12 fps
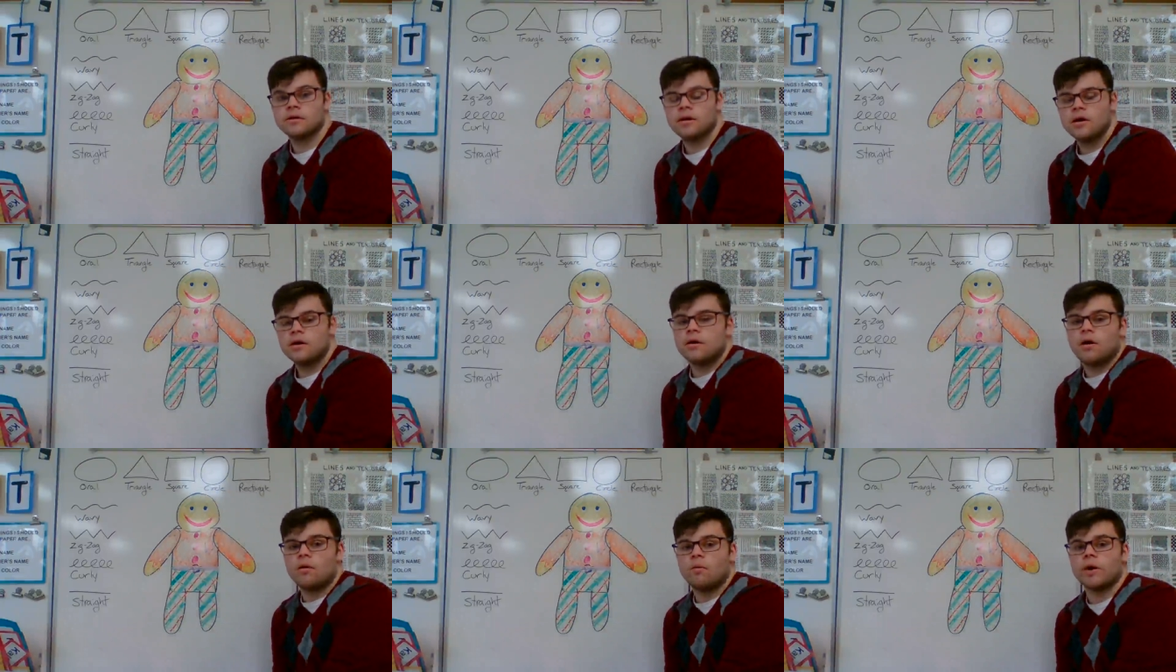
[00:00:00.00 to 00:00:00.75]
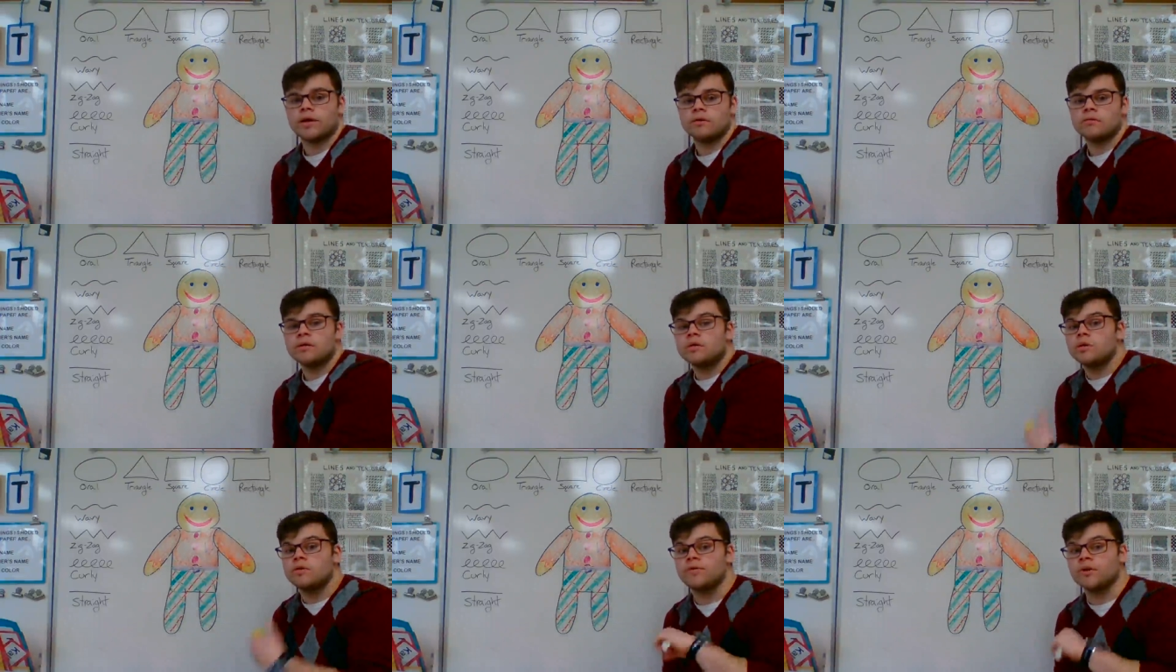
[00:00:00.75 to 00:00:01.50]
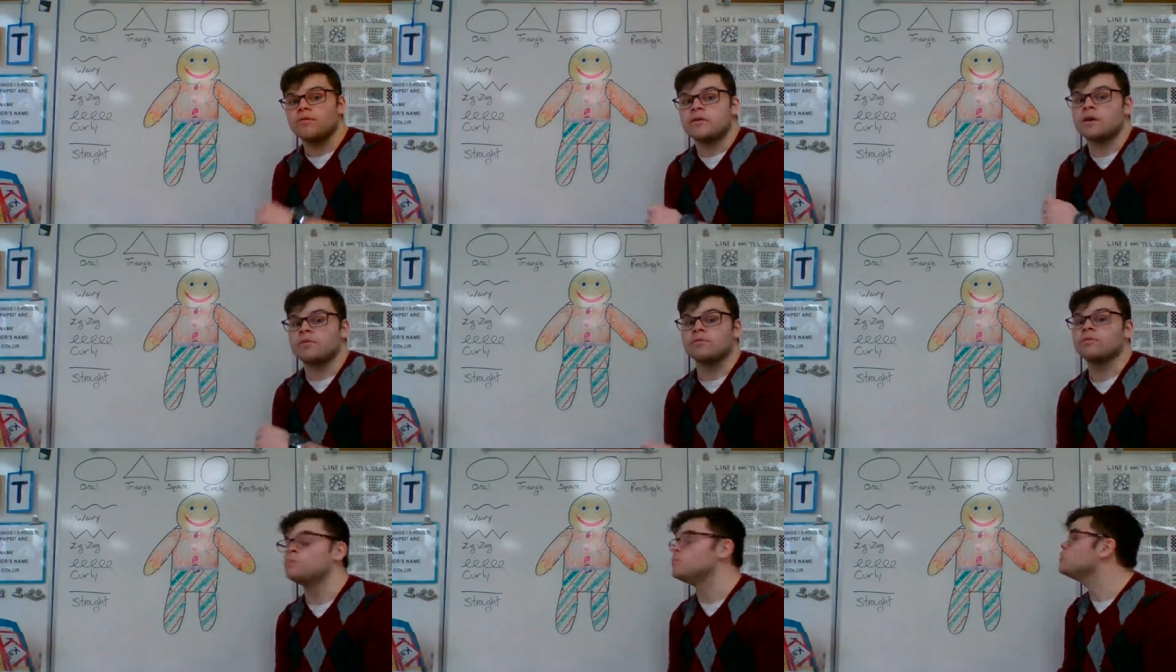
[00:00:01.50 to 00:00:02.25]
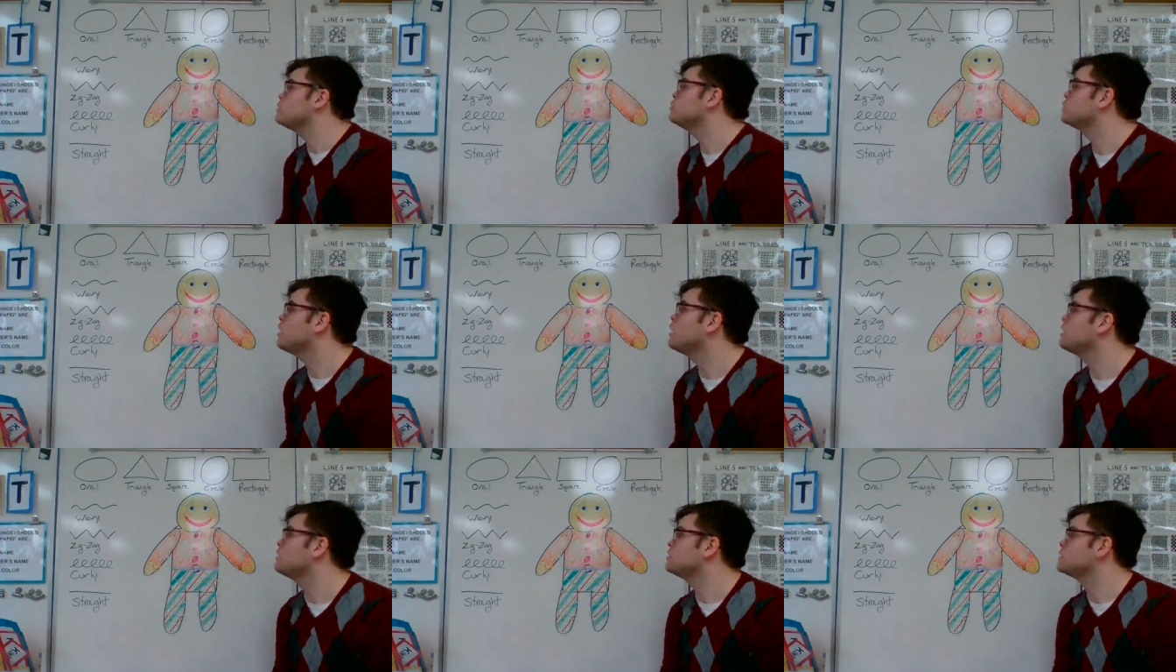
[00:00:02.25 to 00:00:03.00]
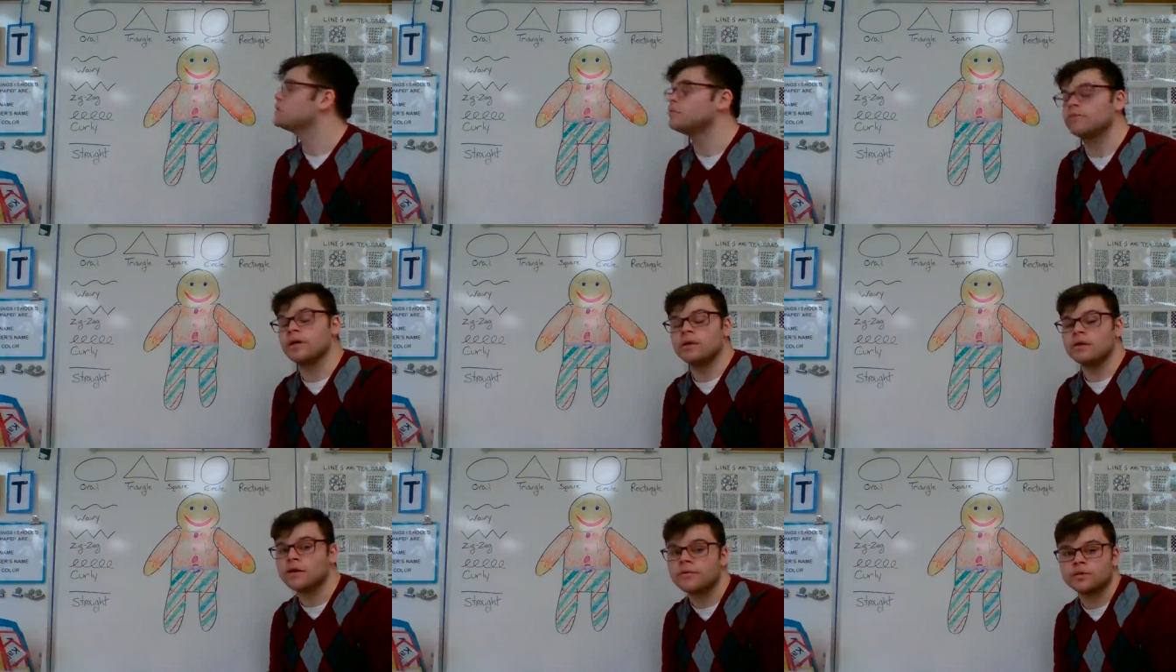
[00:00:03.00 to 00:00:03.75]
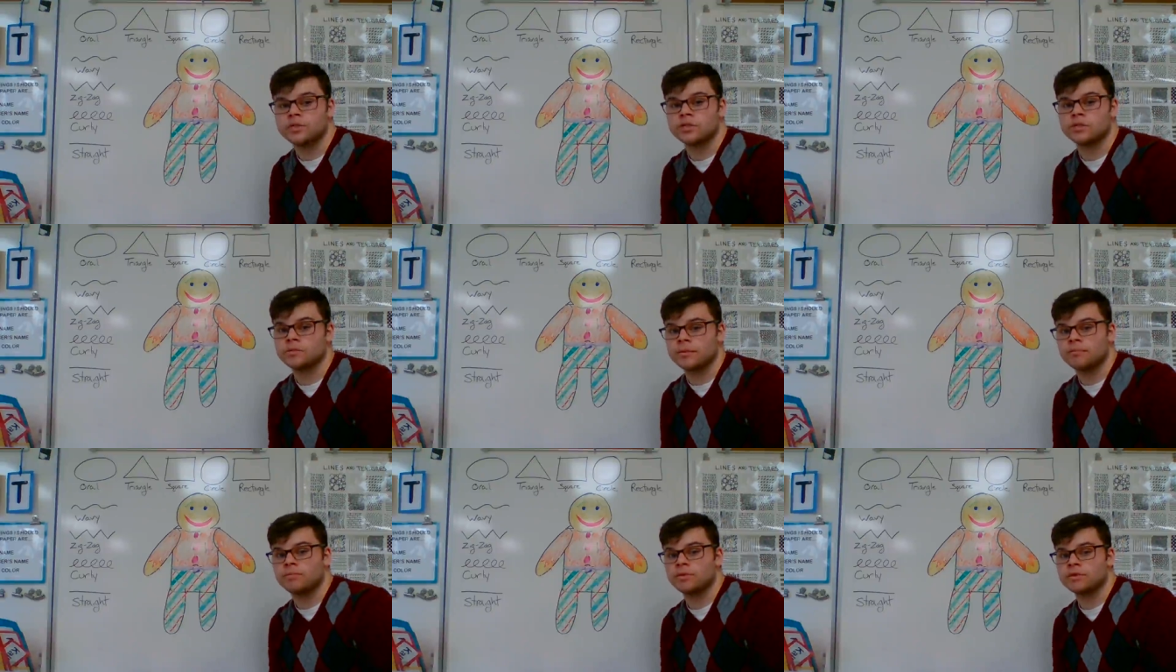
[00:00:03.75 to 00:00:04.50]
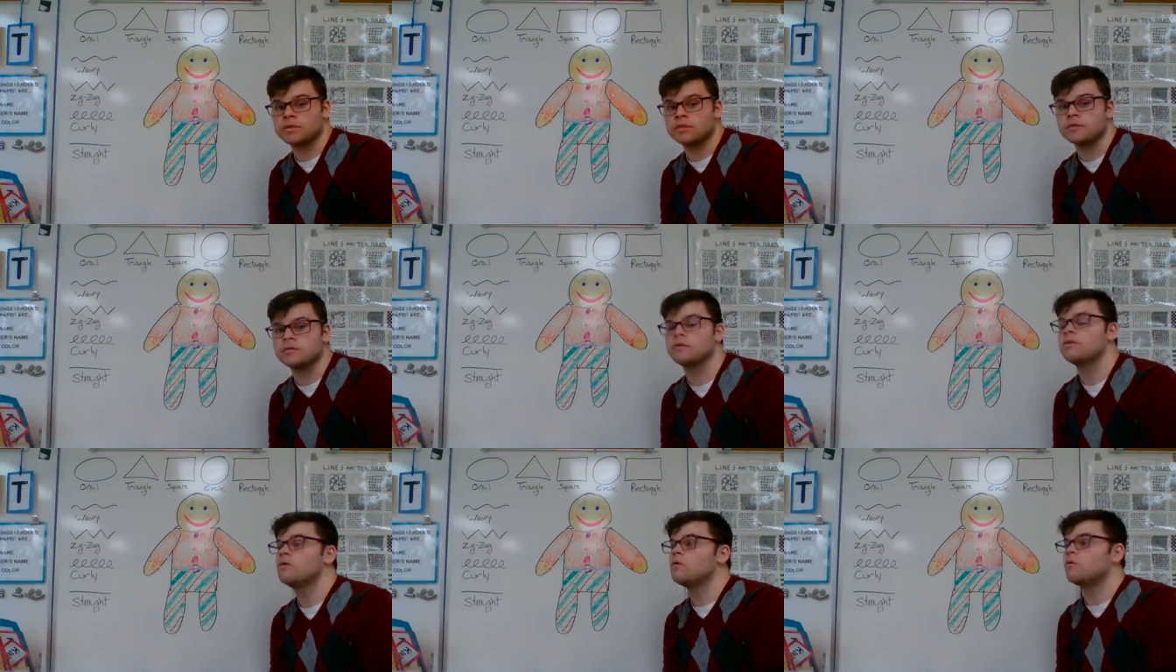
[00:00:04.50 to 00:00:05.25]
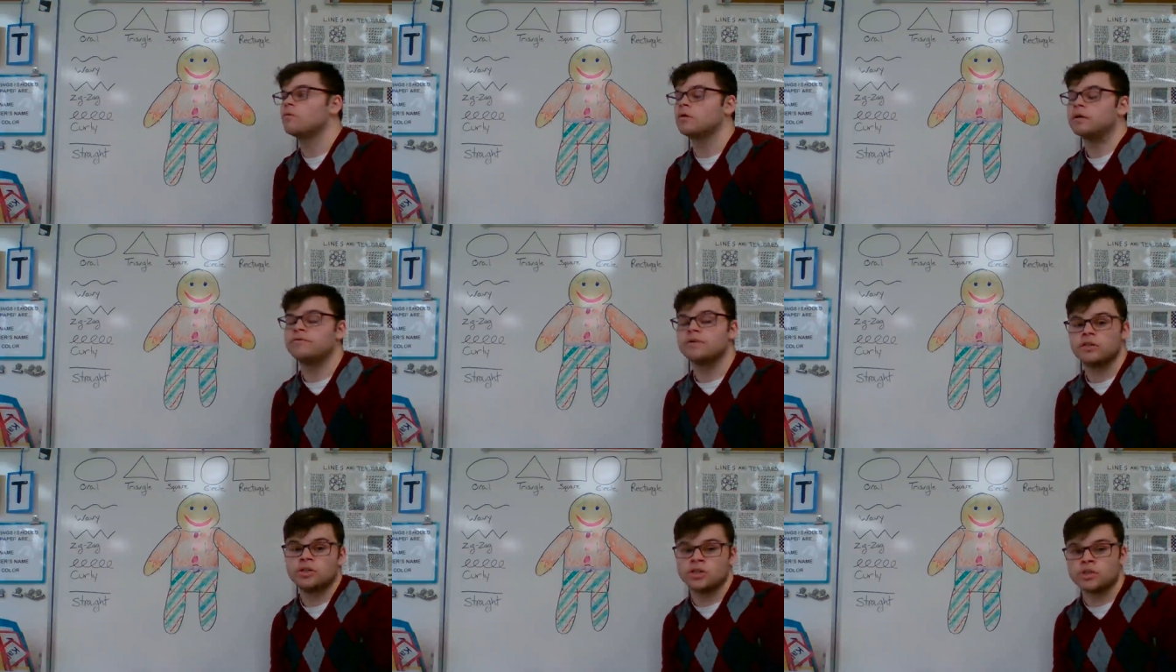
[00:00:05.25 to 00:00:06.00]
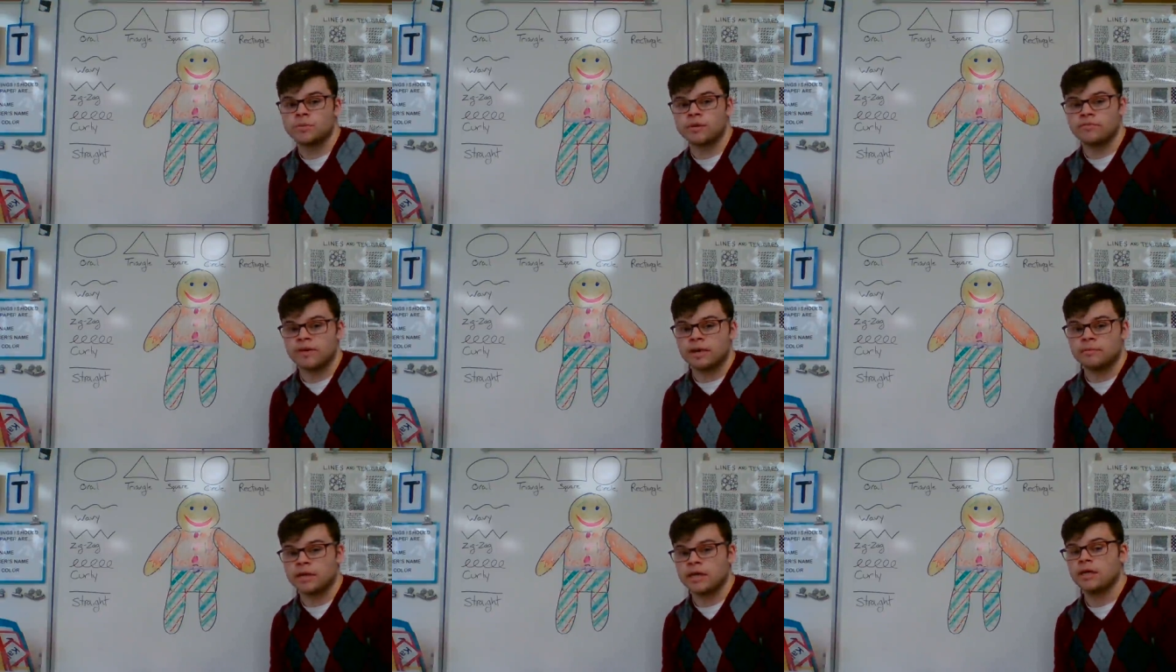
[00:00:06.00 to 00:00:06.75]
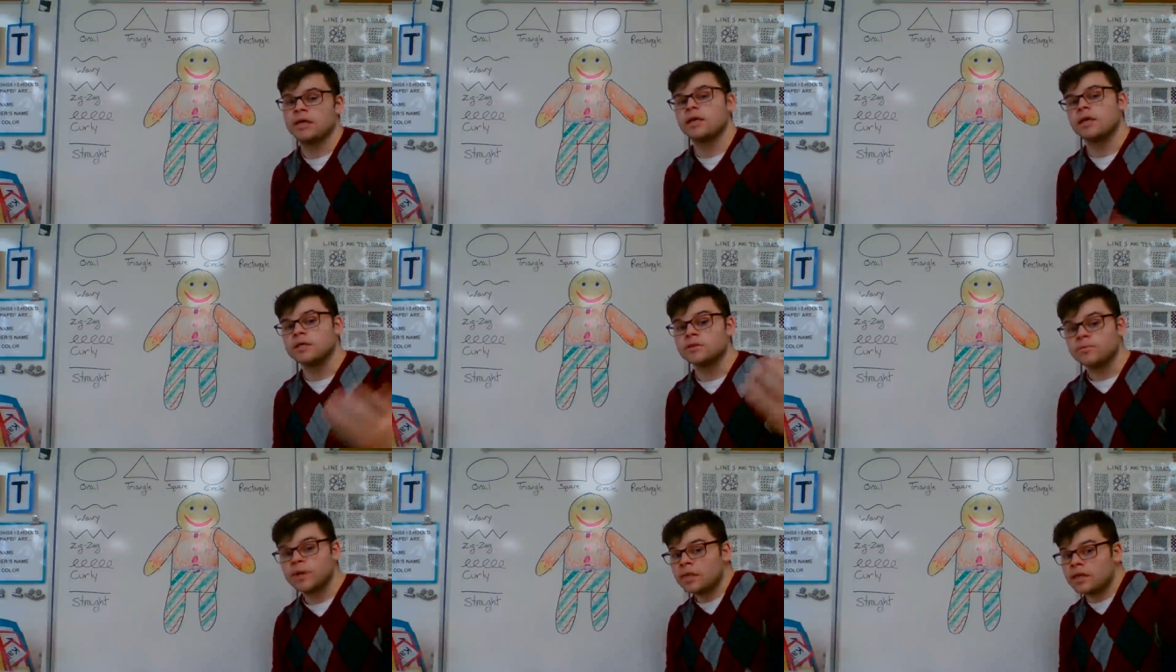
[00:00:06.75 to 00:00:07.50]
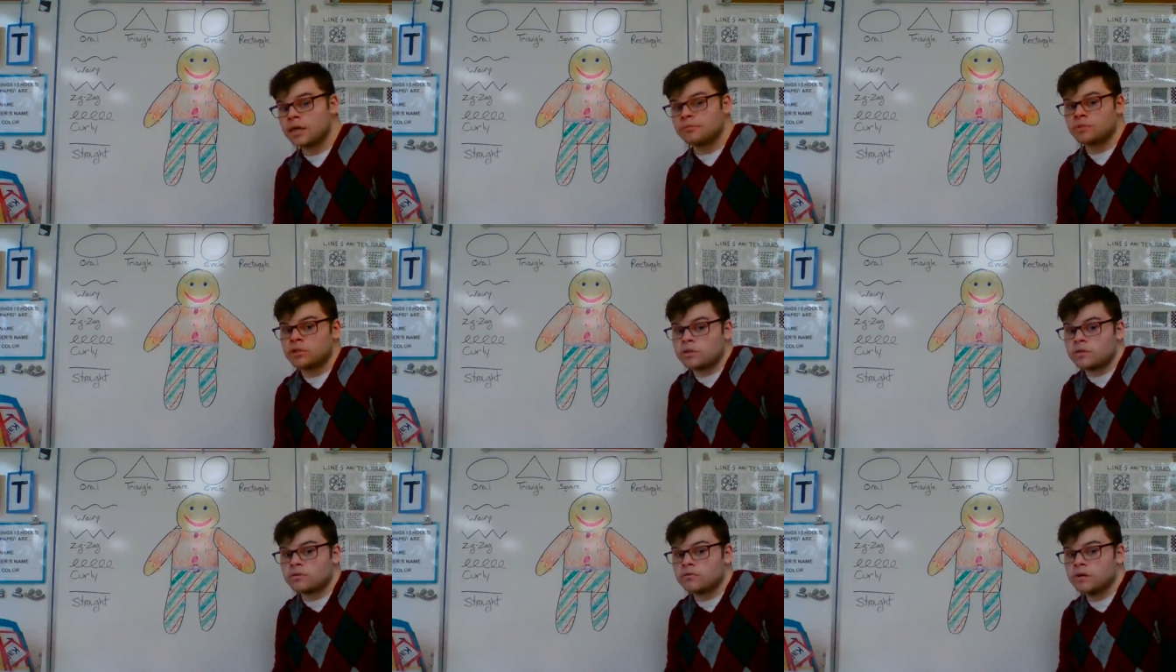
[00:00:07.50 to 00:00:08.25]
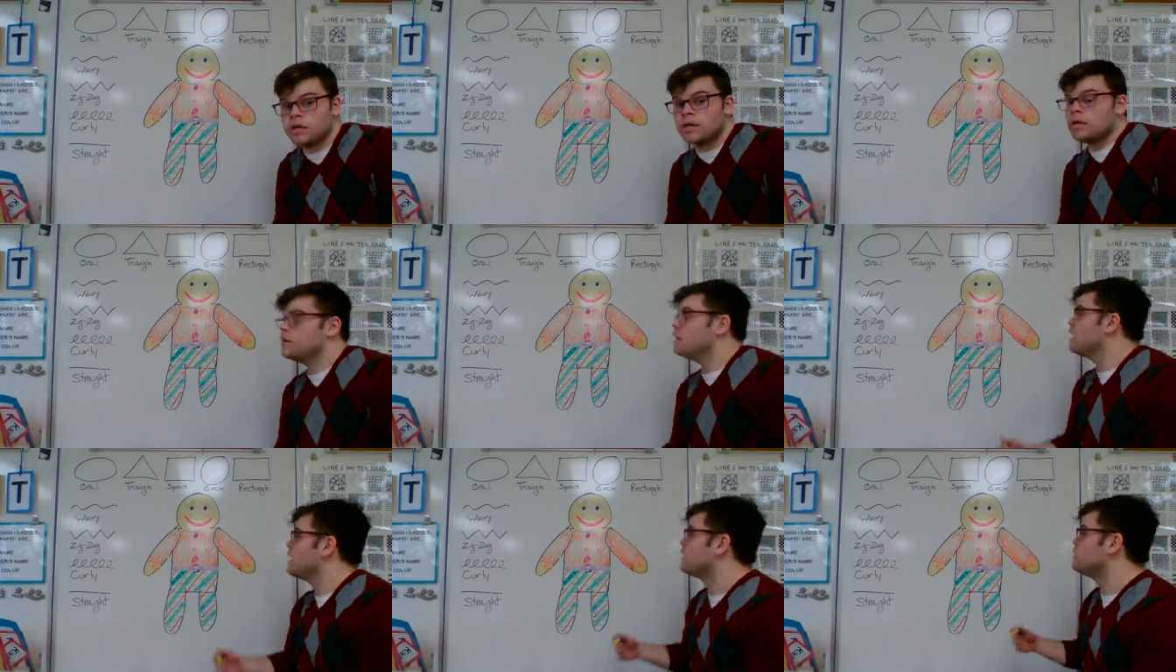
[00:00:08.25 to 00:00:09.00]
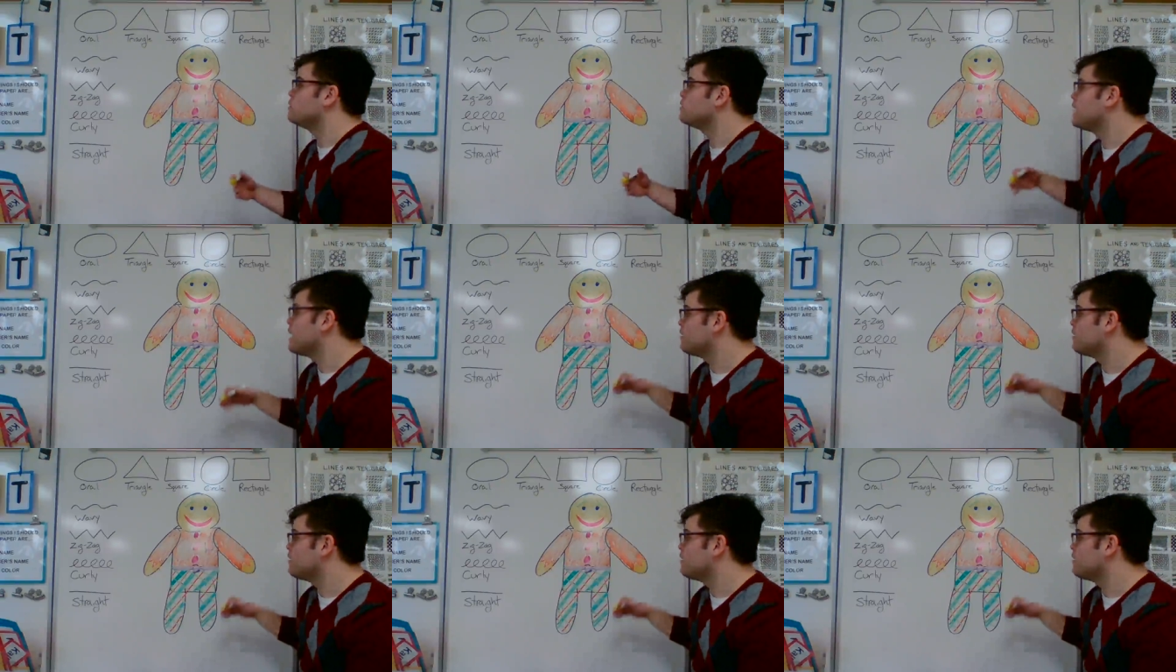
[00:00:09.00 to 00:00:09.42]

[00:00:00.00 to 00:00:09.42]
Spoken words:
all set. What you can do if you have enough room, you could draw yourself another gingerbread person or even a gingerbread family. It's really up to you.